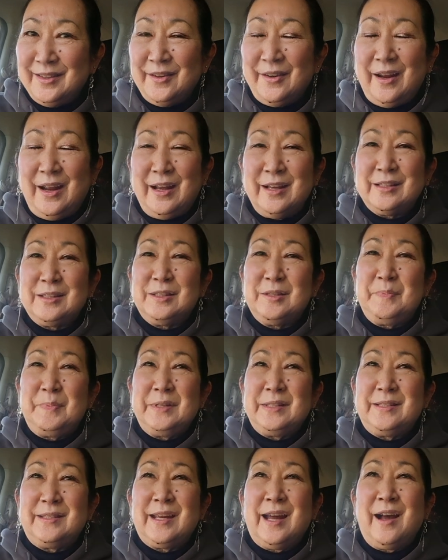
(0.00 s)
There has to
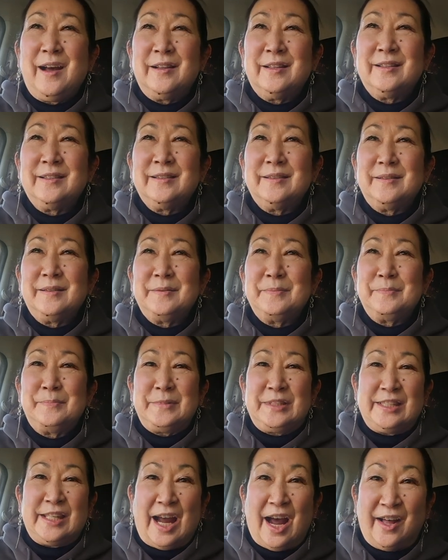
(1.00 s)
be
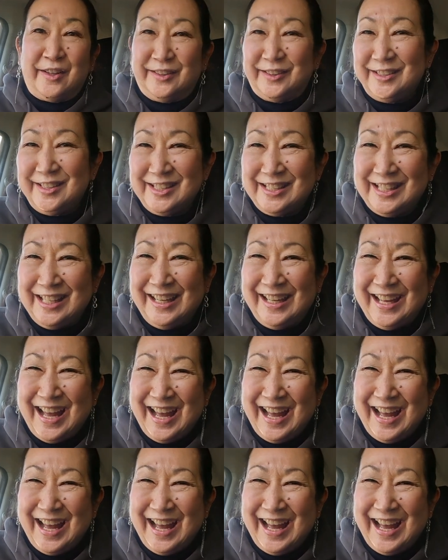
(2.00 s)
balance.